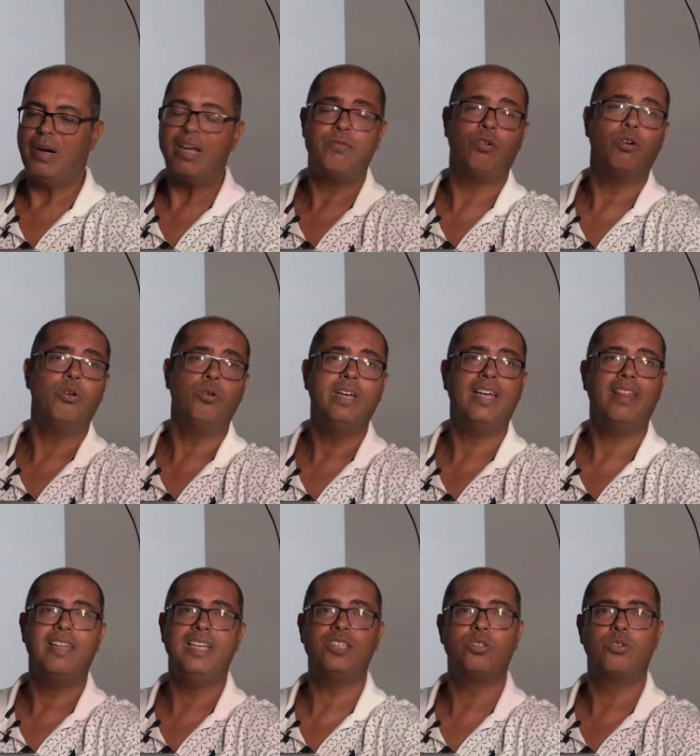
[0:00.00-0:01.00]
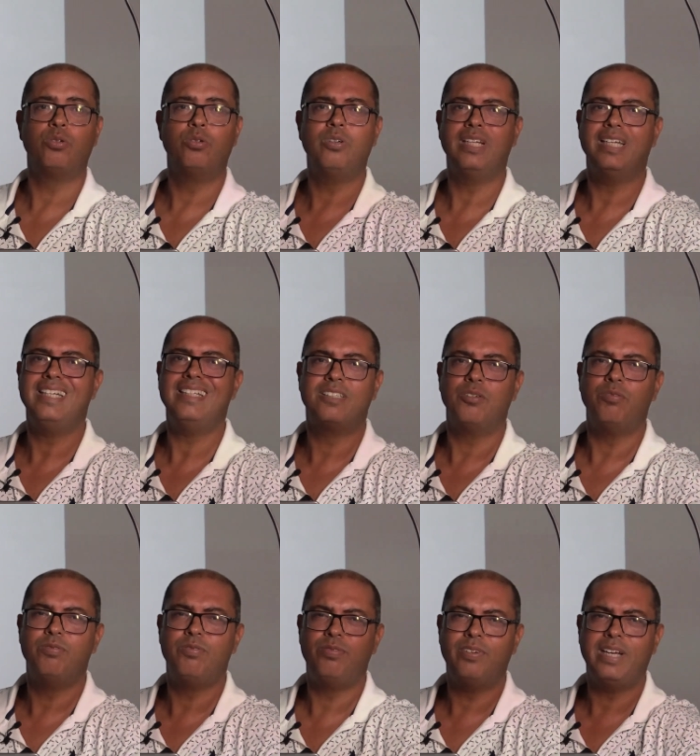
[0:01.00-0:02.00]
By following this rule, it's
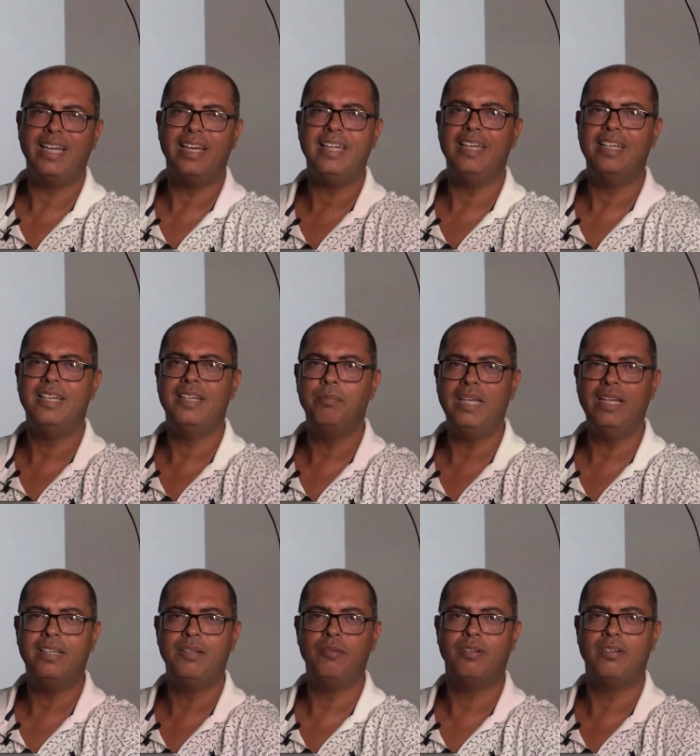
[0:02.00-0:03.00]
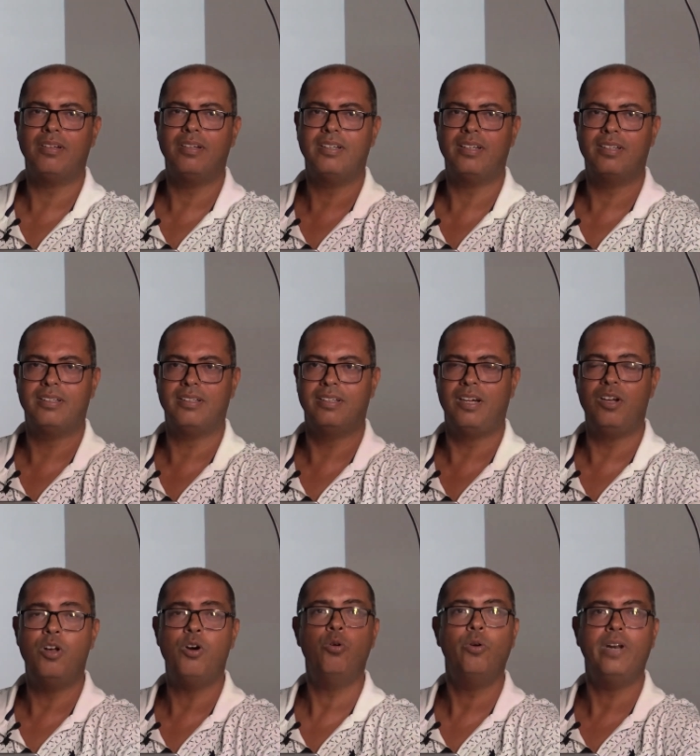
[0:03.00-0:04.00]
a very
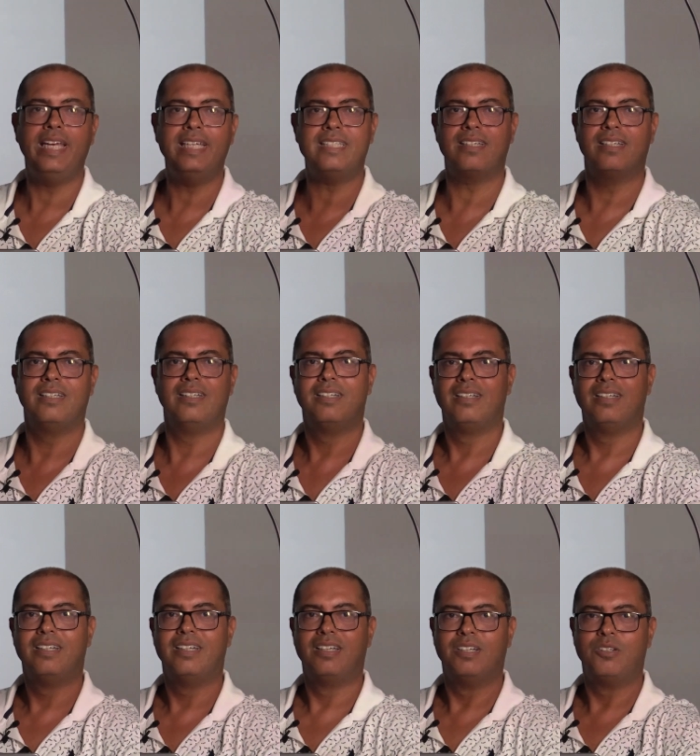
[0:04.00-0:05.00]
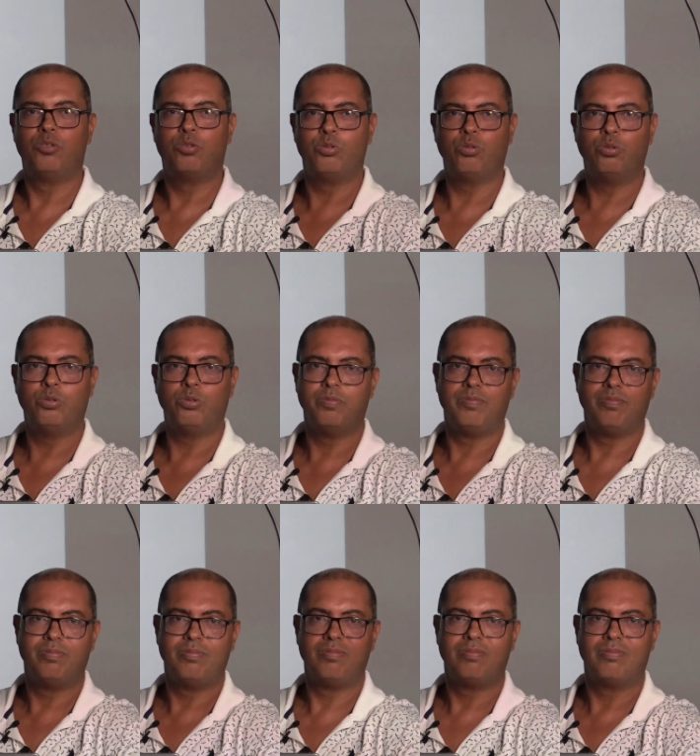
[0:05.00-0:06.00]
low risk to
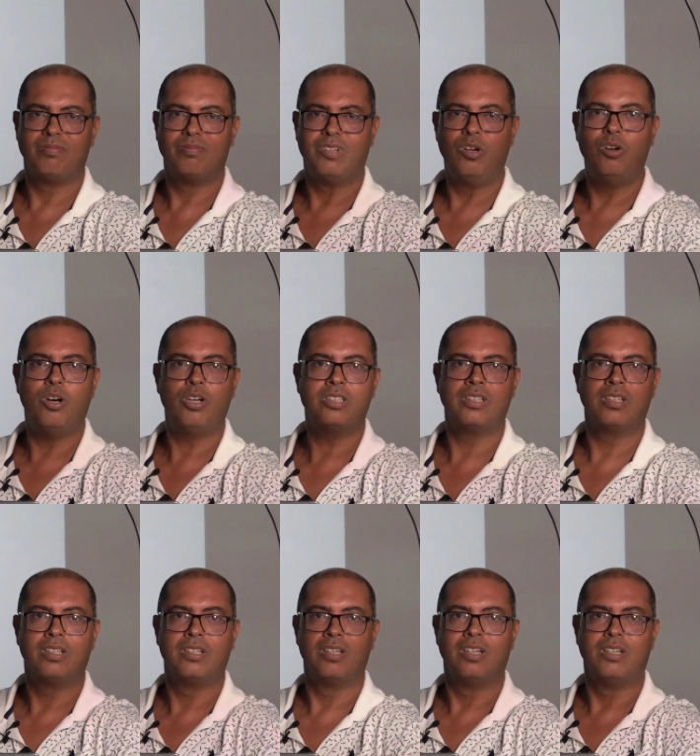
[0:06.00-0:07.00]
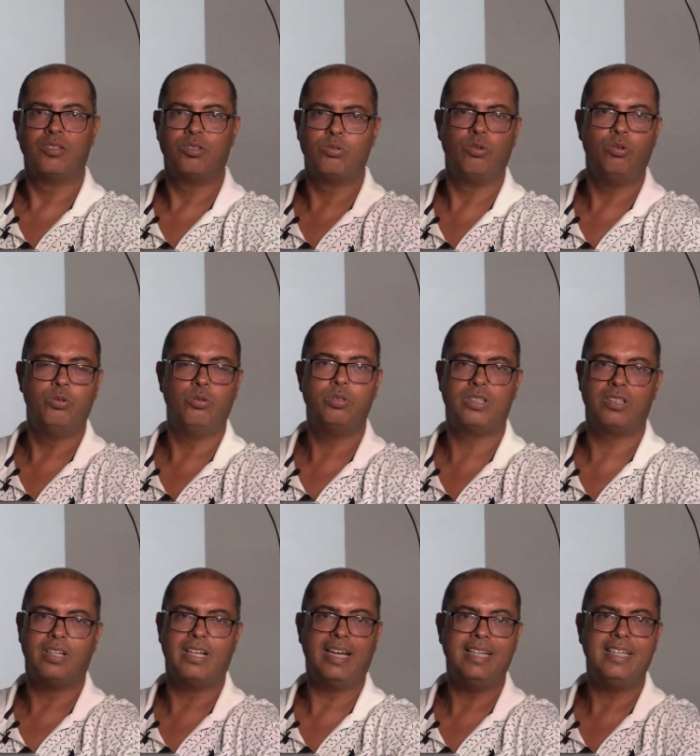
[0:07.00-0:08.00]
lose
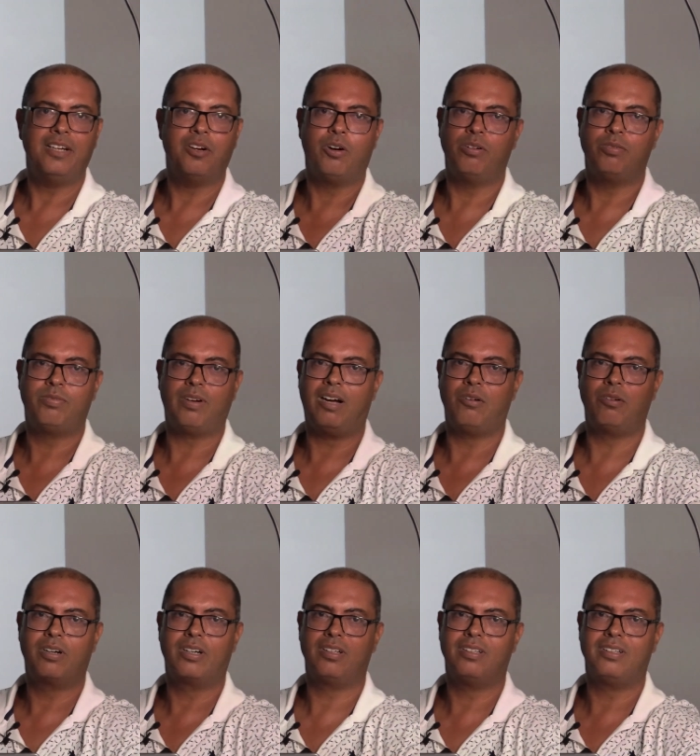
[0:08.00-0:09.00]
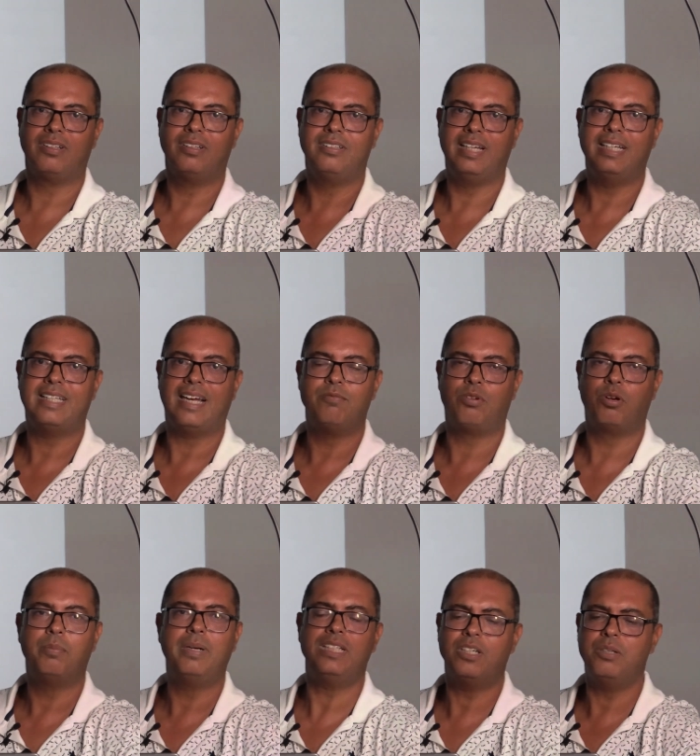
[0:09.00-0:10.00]
any of our data
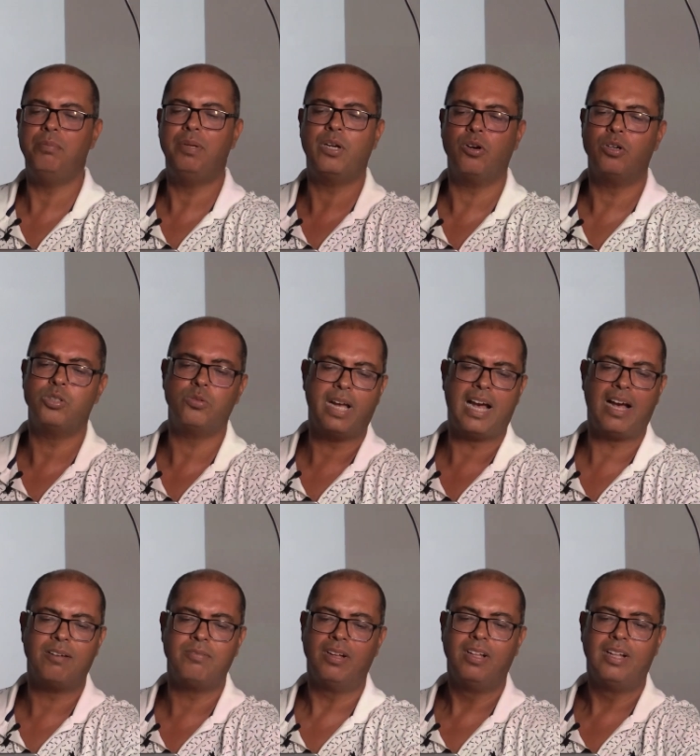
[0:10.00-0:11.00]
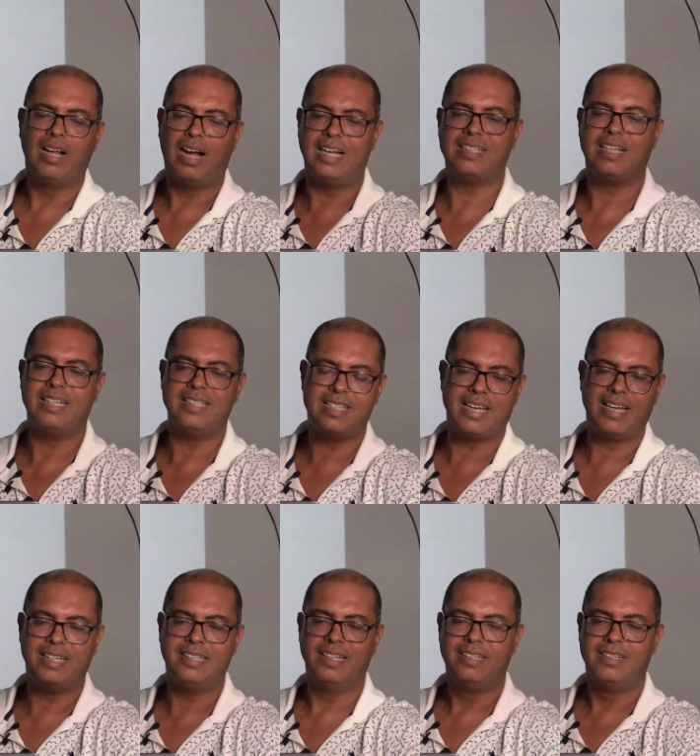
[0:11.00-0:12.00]
information, because we have, as I
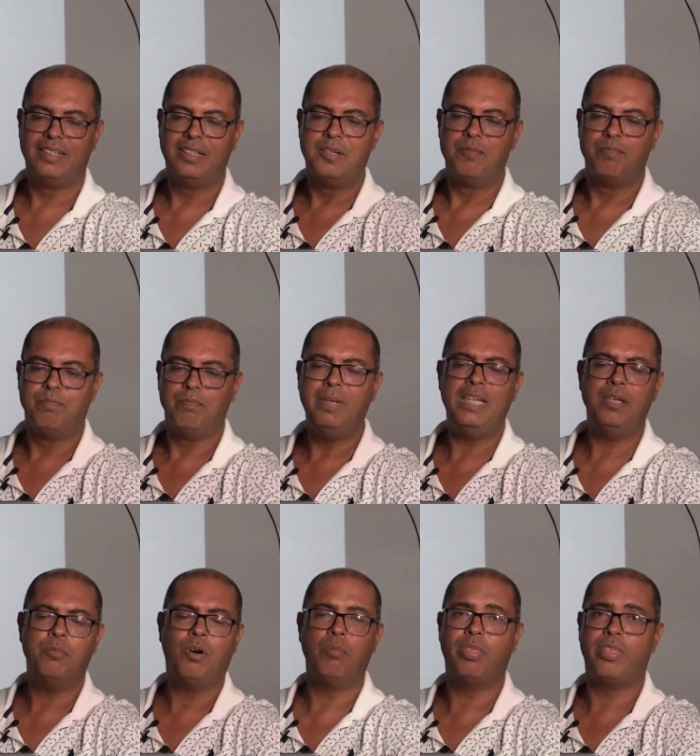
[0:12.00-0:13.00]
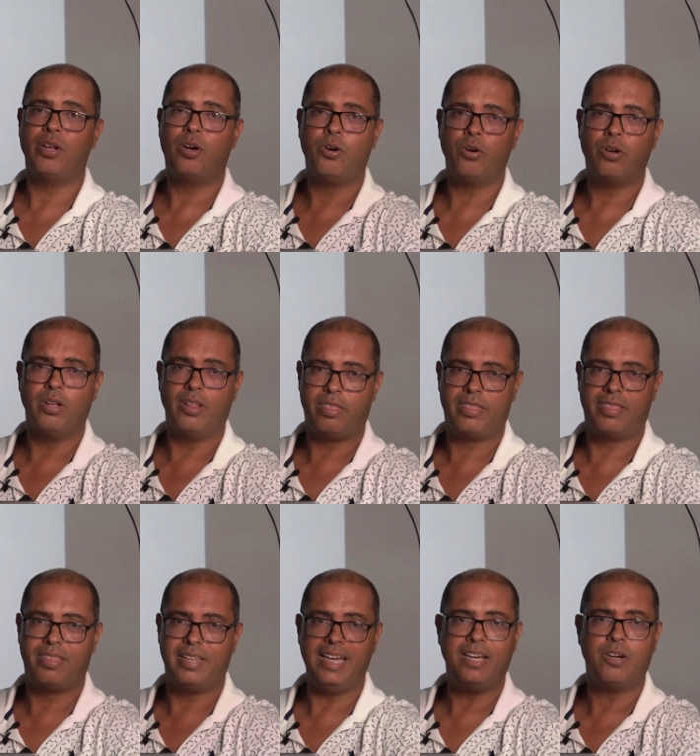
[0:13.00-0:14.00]
said, minimum
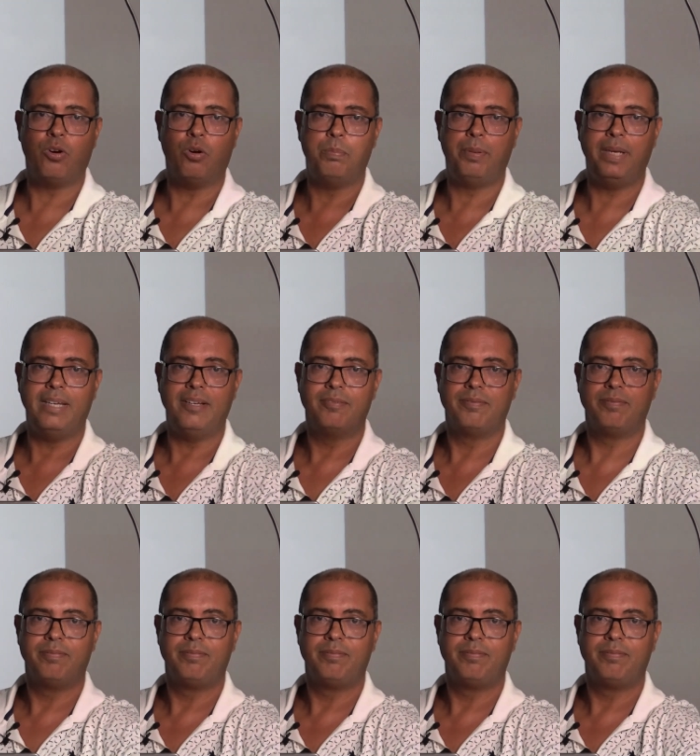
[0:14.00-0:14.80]
3 copies,